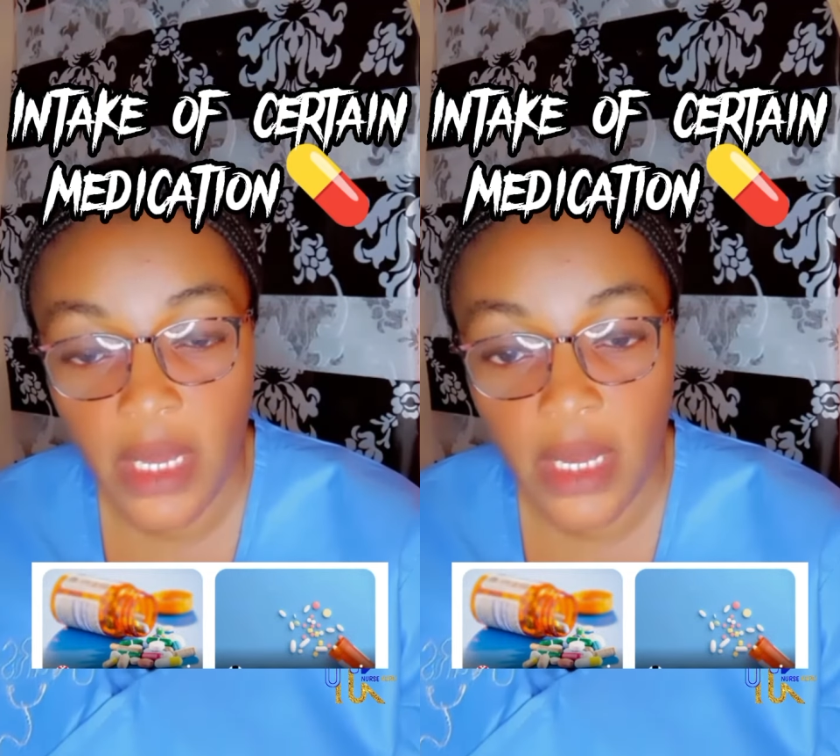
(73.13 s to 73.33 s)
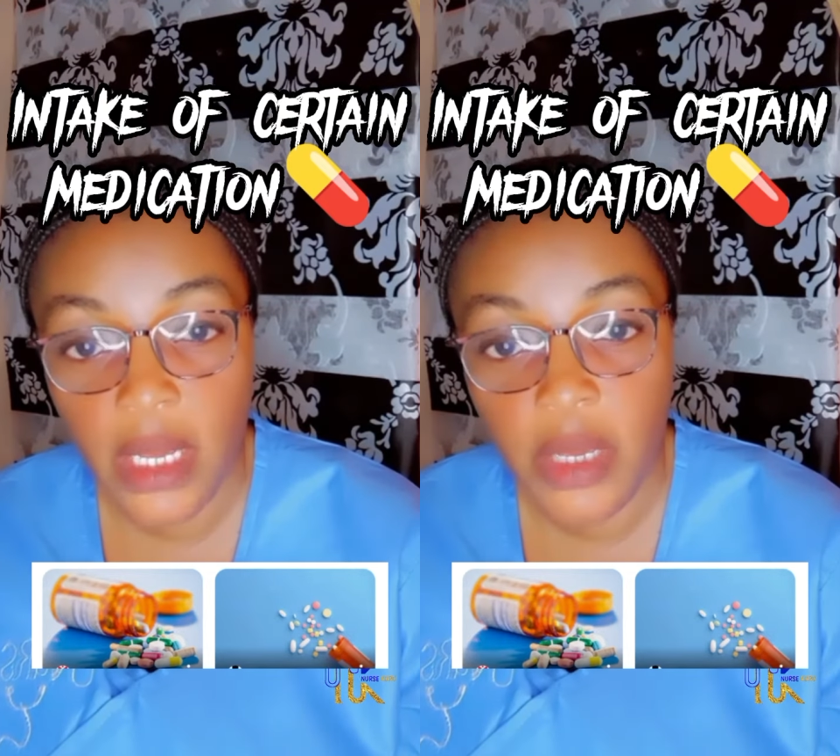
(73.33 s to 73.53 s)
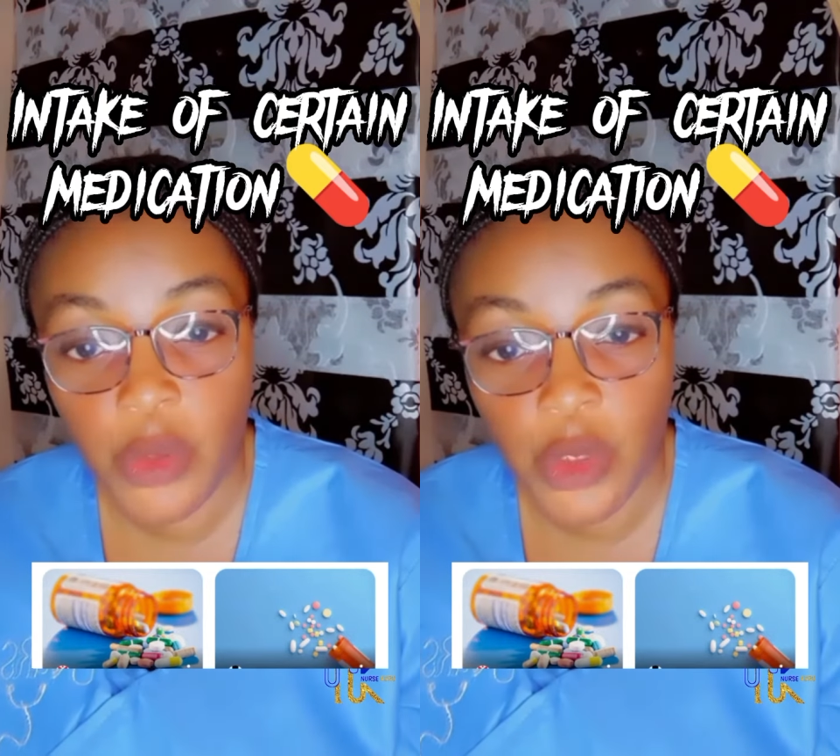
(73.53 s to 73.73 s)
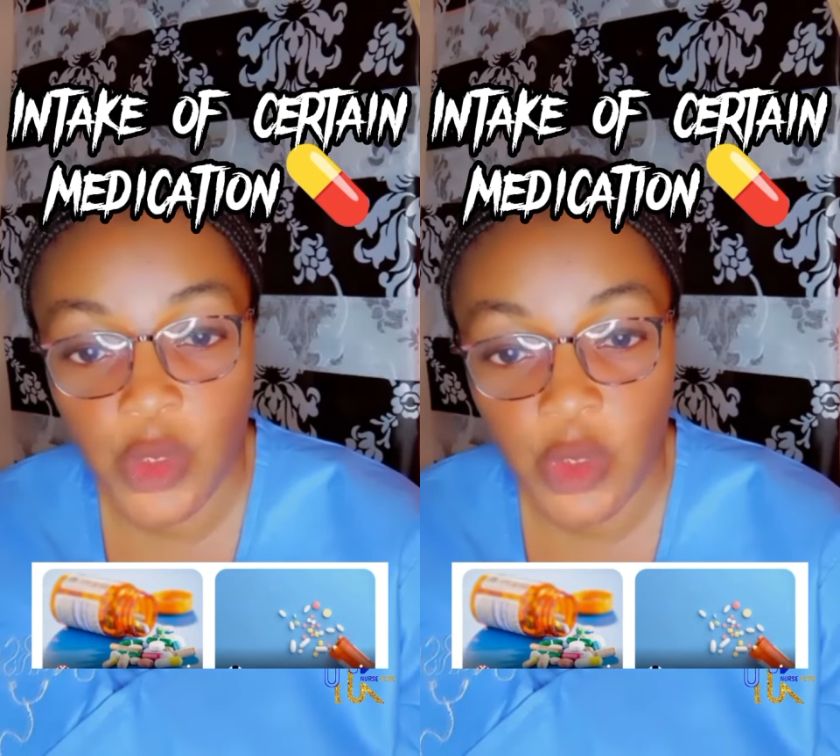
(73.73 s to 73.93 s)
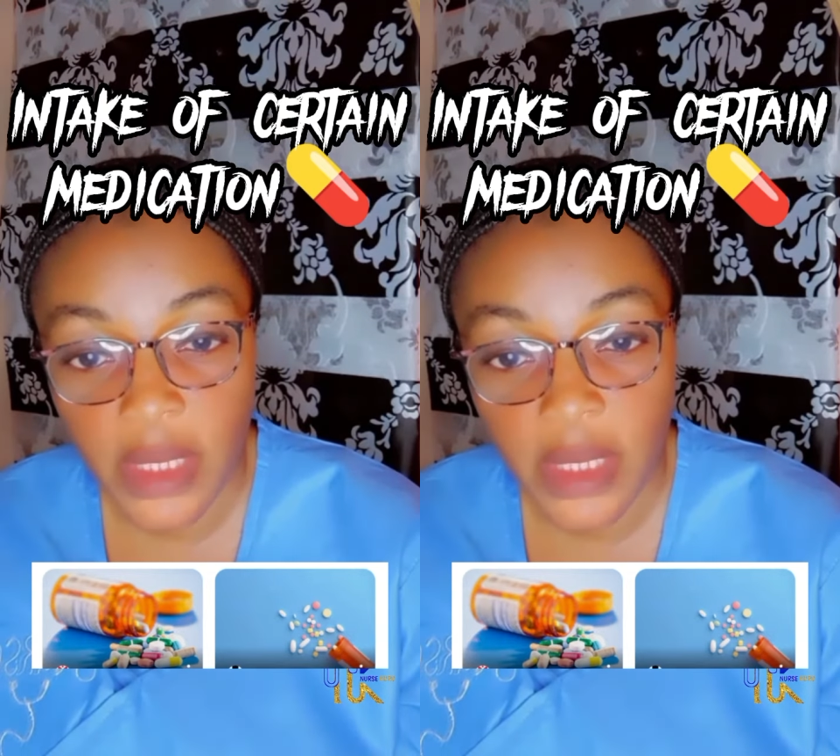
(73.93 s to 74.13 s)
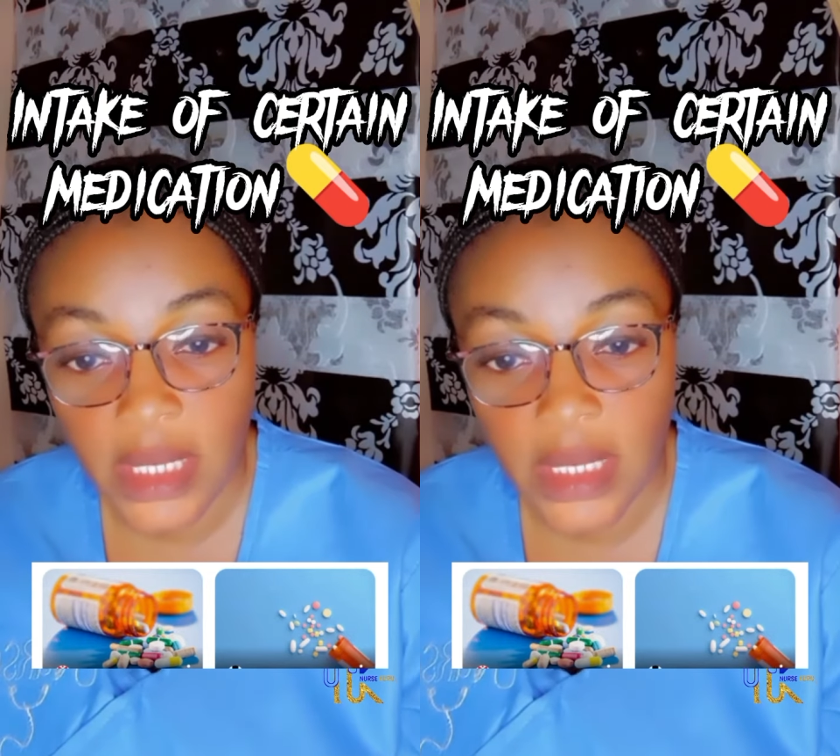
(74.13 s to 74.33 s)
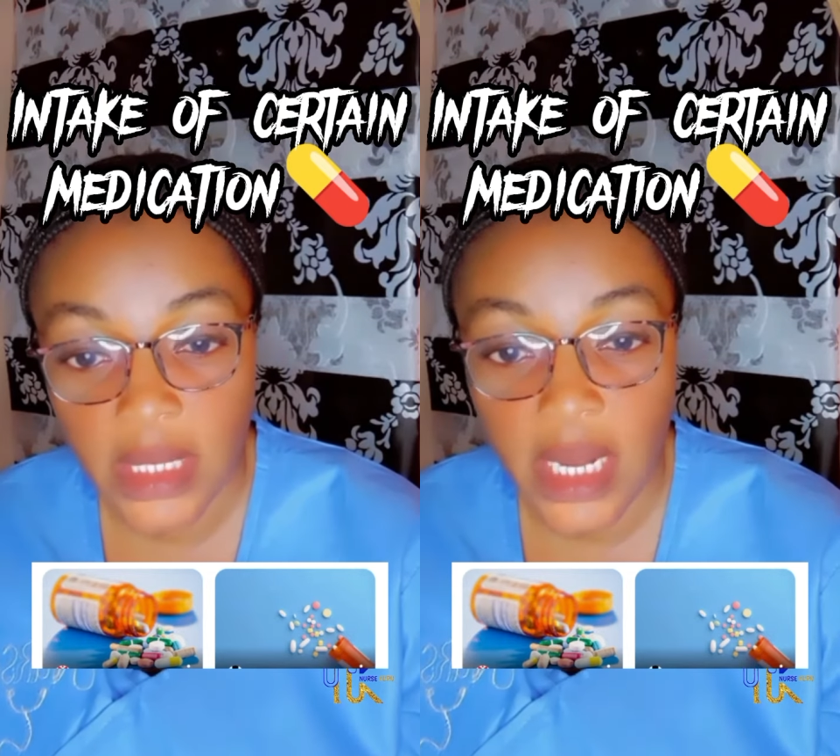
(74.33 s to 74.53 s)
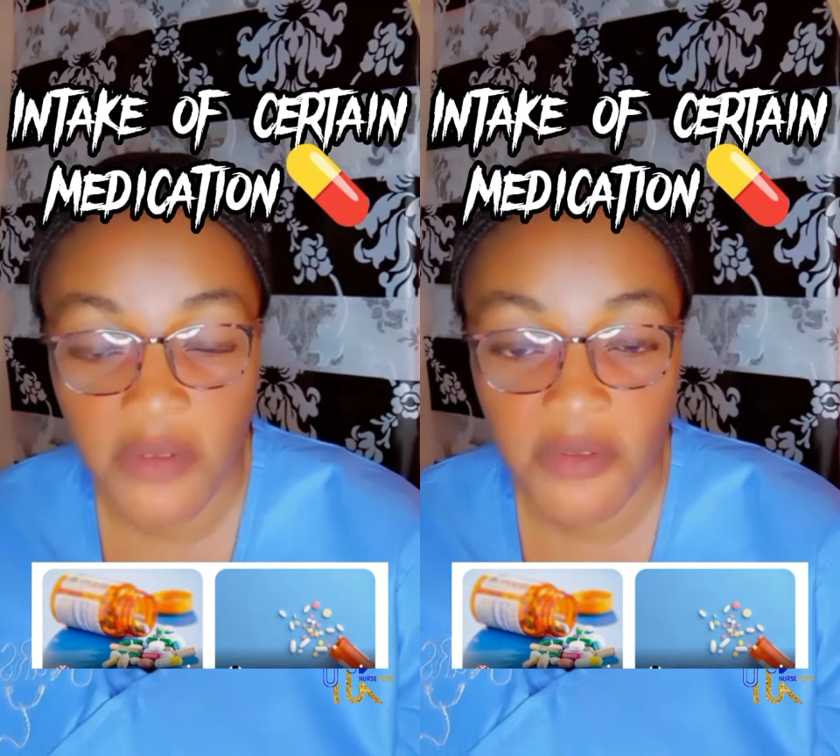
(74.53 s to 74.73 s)
immunosuppressant
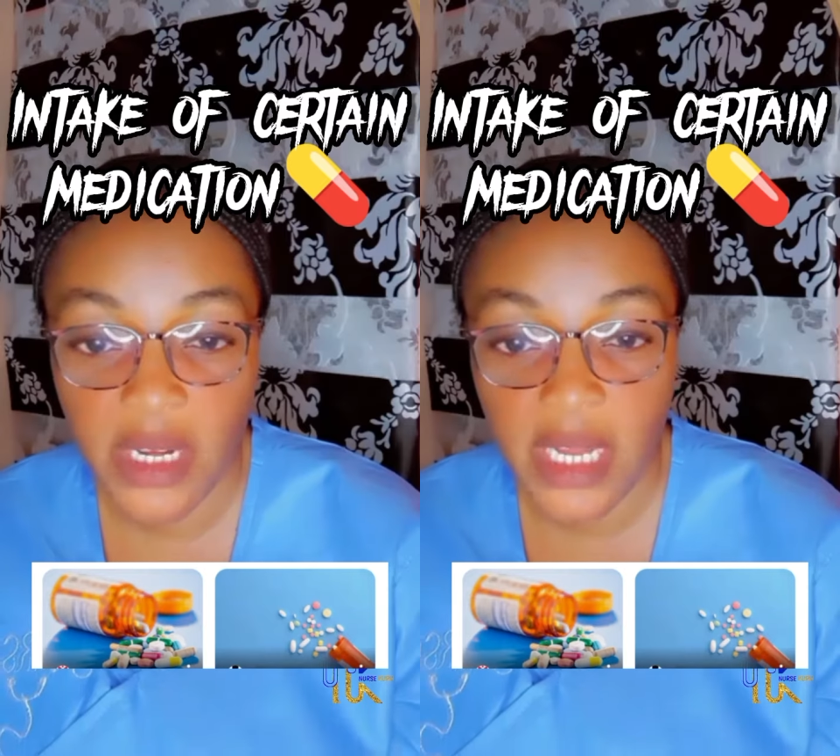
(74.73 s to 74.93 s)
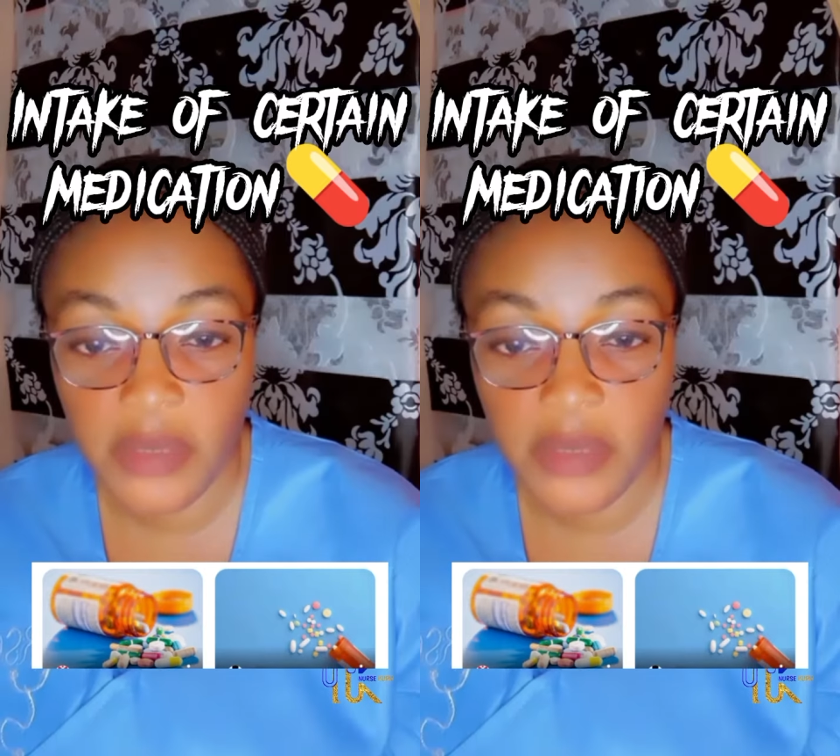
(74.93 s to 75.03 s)
that can further